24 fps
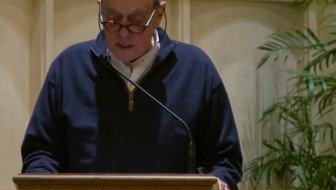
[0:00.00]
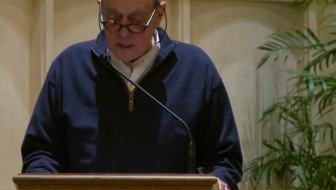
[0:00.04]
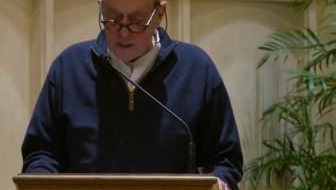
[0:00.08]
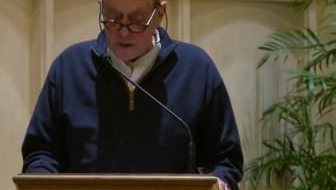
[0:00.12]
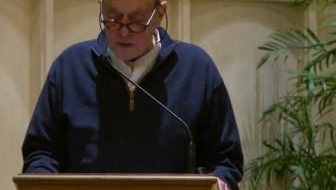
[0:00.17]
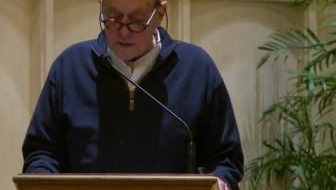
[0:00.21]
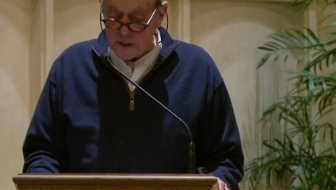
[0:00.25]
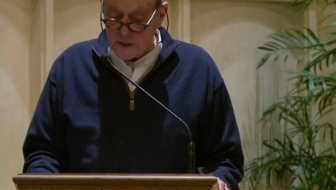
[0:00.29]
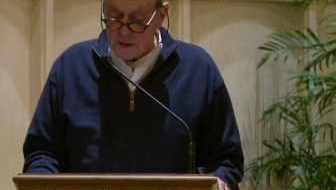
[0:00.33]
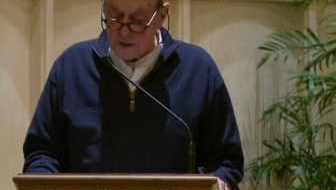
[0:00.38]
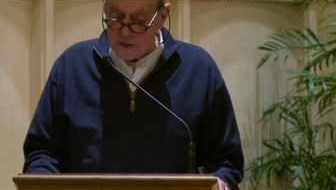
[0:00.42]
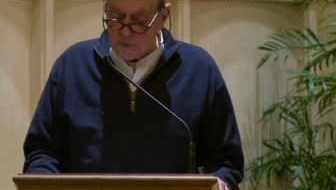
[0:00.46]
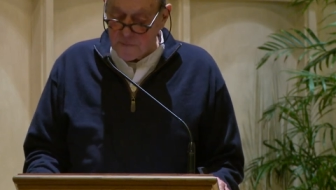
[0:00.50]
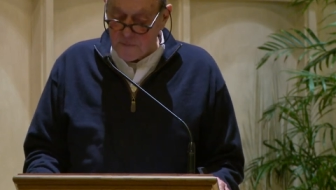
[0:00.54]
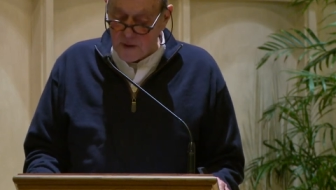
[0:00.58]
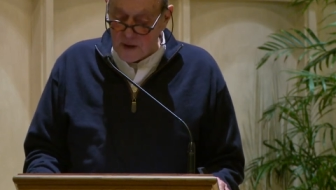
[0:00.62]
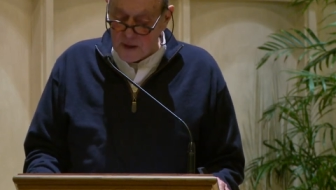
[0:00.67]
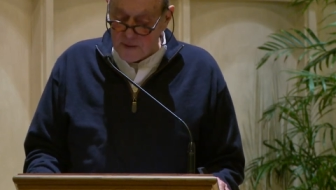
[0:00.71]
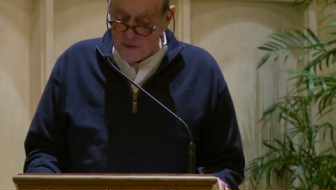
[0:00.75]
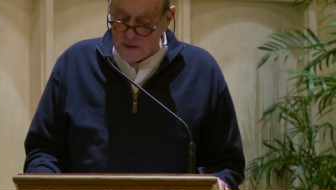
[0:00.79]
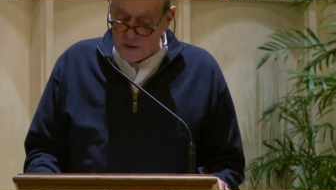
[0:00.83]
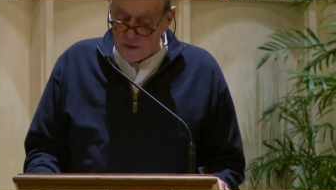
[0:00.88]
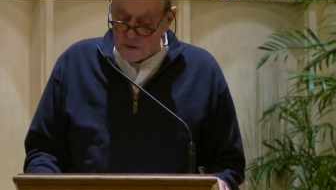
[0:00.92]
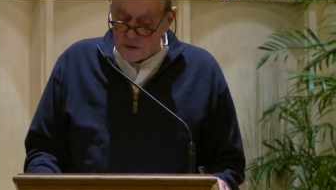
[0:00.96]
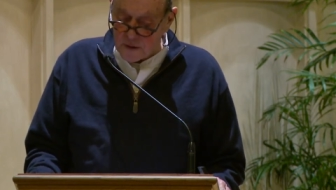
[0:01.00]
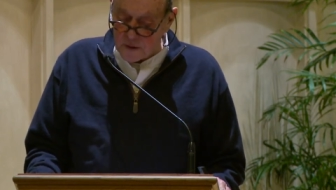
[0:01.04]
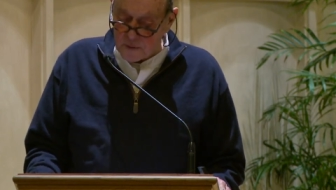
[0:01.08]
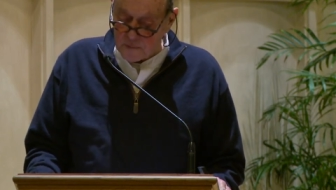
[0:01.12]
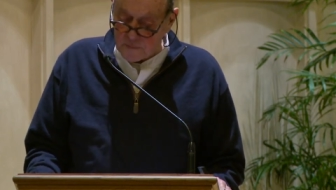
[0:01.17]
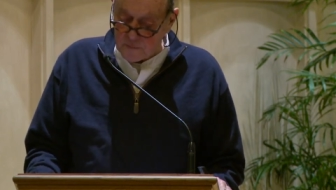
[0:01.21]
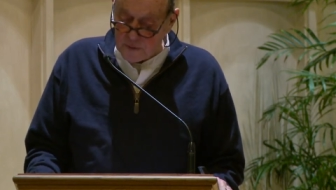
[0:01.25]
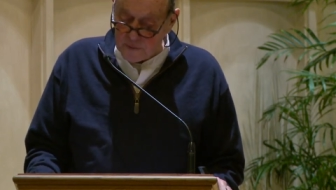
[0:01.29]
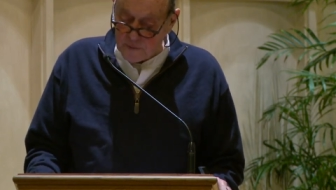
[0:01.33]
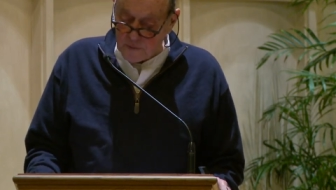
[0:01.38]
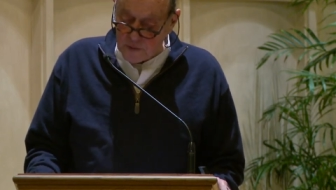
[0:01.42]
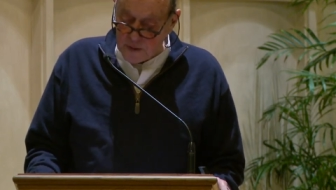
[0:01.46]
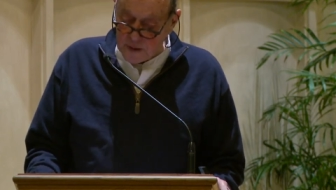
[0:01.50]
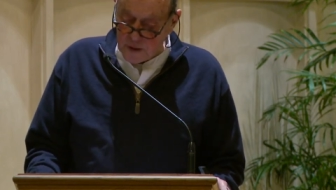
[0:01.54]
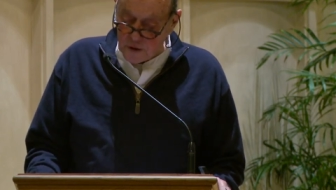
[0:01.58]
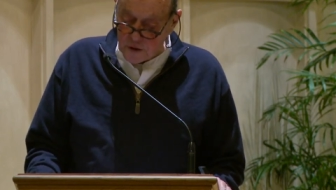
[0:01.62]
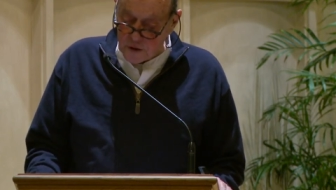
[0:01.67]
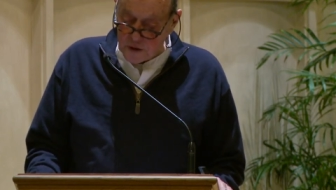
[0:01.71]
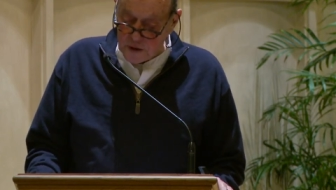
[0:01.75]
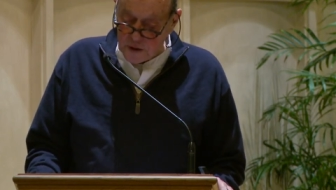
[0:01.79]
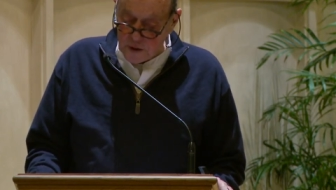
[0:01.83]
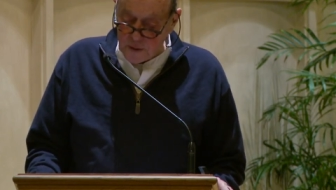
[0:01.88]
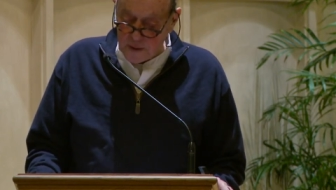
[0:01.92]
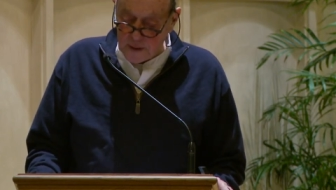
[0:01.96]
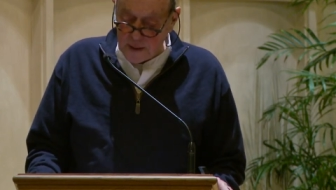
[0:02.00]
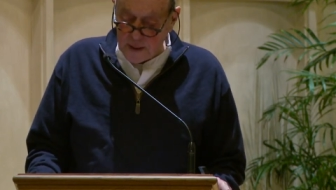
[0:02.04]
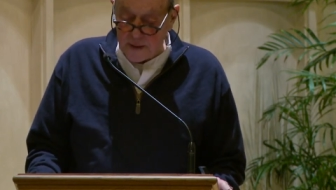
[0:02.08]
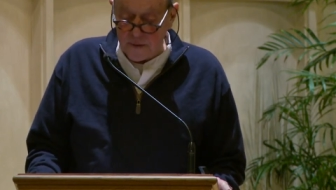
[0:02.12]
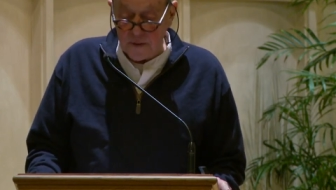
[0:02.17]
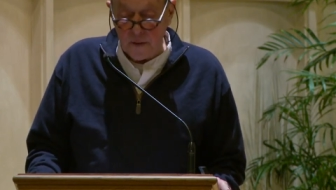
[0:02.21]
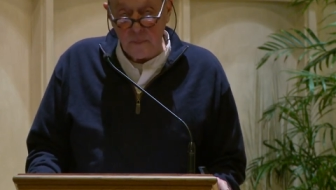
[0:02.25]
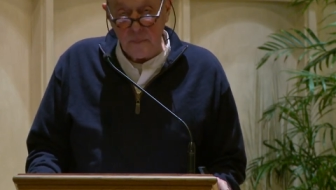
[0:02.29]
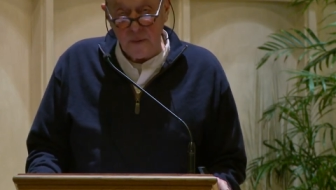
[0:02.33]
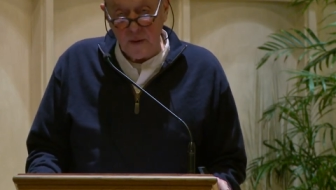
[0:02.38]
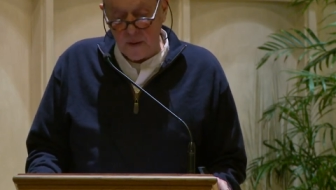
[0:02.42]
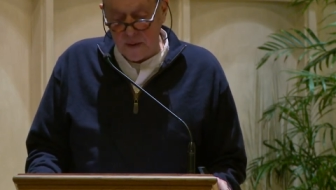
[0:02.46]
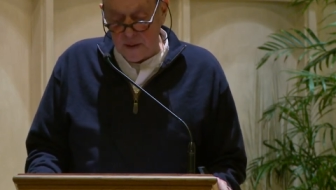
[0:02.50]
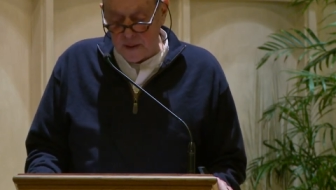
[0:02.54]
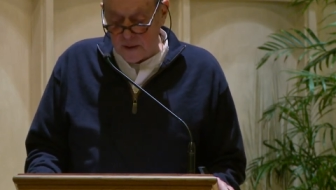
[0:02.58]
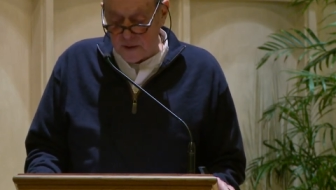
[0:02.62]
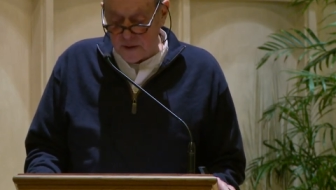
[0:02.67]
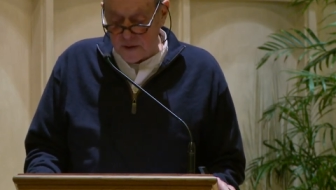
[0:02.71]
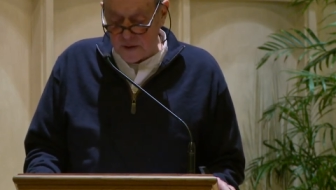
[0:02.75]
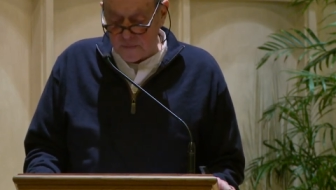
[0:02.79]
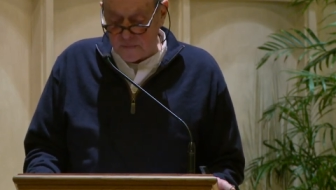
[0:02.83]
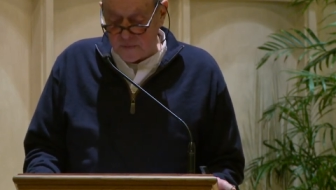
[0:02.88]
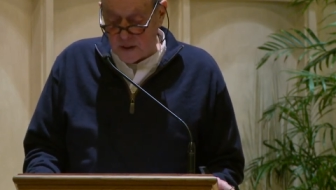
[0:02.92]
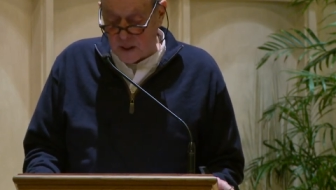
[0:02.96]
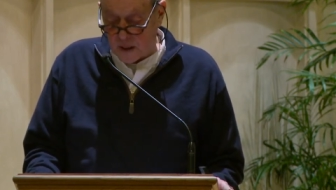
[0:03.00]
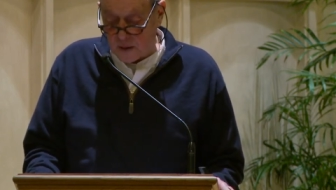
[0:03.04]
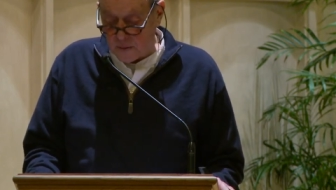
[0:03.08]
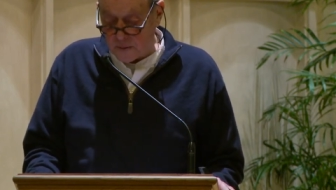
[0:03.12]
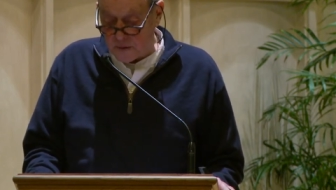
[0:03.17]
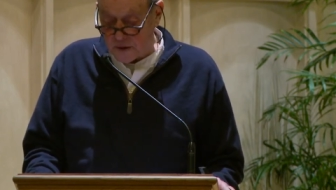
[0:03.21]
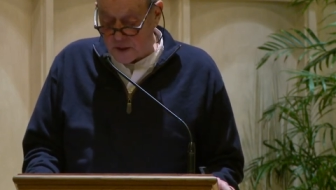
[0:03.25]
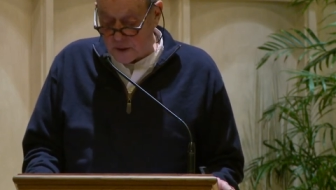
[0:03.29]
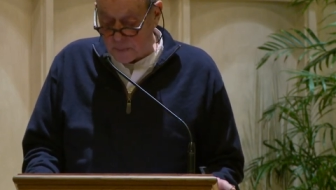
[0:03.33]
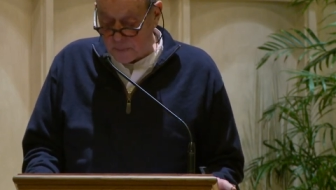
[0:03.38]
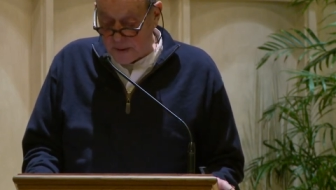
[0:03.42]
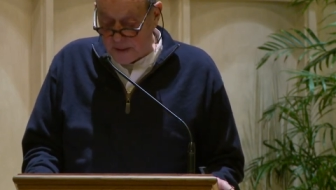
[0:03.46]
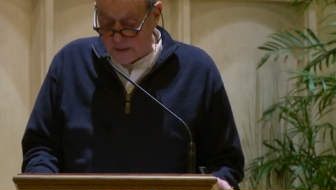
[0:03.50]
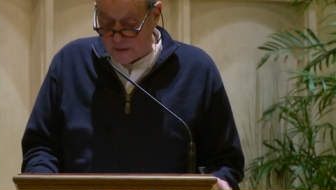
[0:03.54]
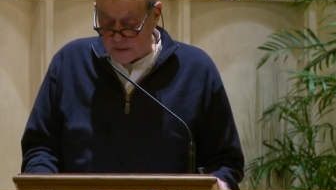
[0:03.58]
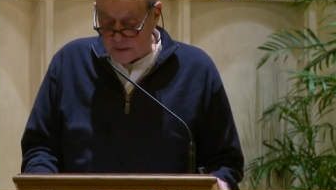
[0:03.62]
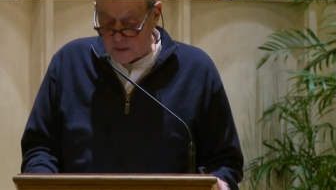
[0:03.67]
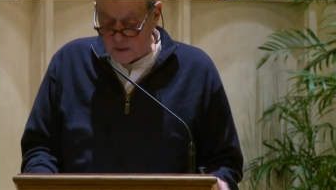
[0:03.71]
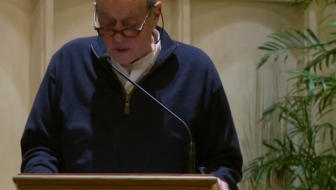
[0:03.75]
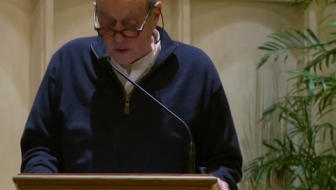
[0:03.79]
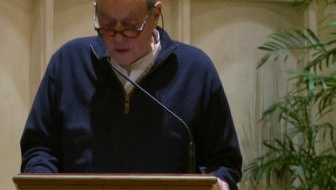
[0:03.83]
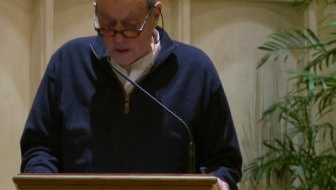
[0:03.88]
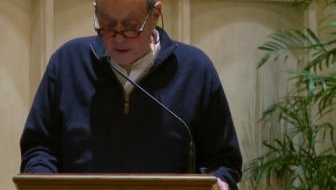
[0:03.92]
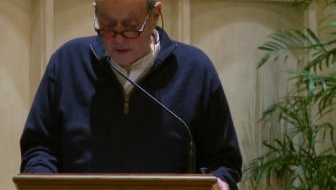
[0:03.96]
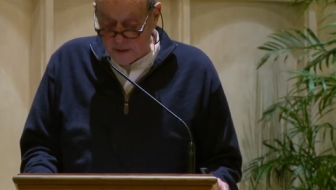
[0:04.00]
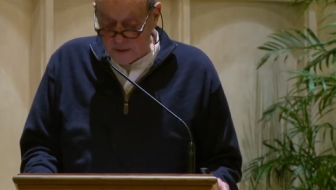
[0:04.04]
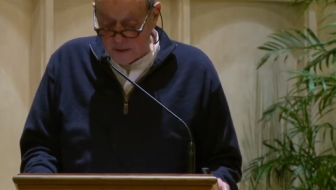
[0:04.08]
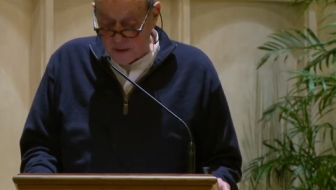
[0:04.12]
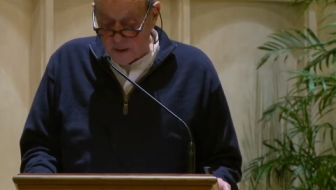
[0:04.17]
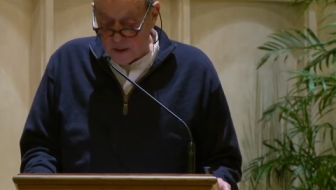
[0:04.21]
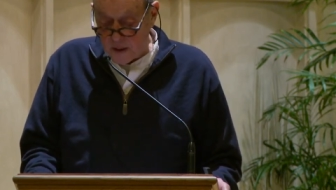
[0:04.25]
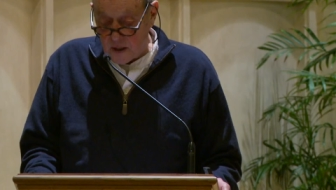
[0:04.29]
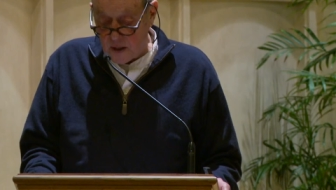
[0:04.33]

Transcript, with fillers: 65 years of river engineering and the billions of dollars spent on it